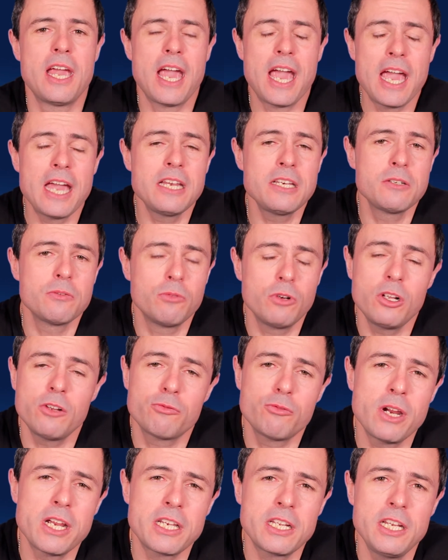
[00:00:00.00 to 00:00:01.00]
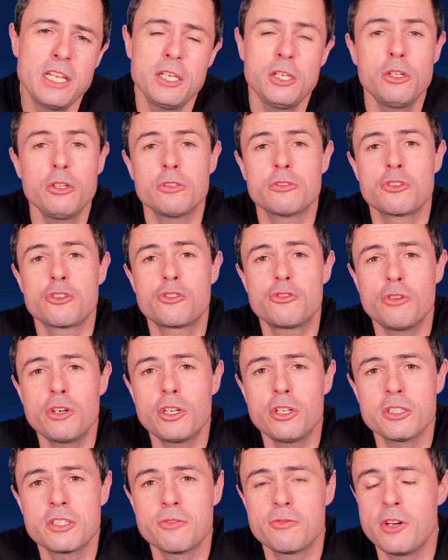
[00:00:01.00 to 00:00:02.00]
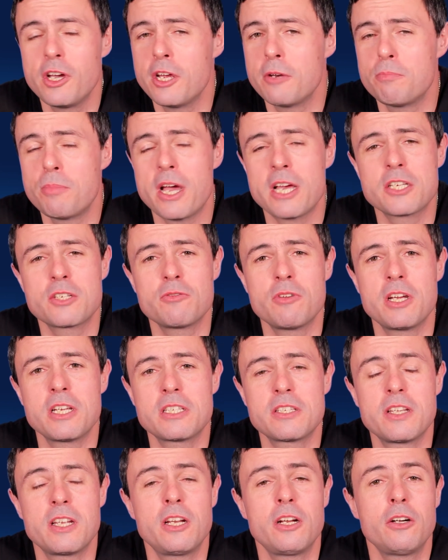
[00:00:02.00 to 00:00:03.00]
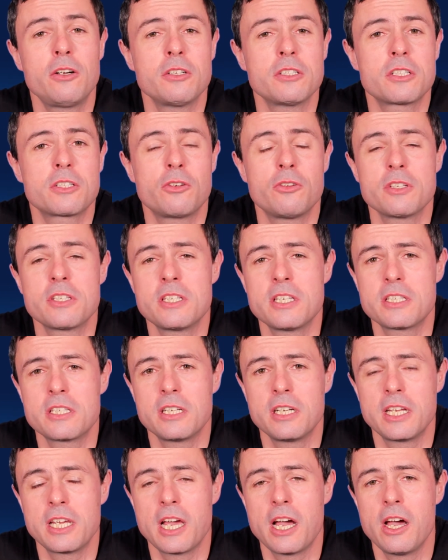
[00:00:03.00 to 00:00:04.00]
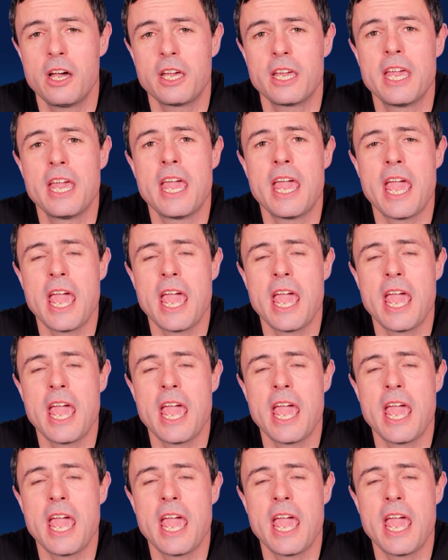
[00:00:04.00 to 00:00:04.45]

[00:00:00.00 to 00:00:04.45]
And, well, frankly, you'll struggle to find pass rates that are as consistently high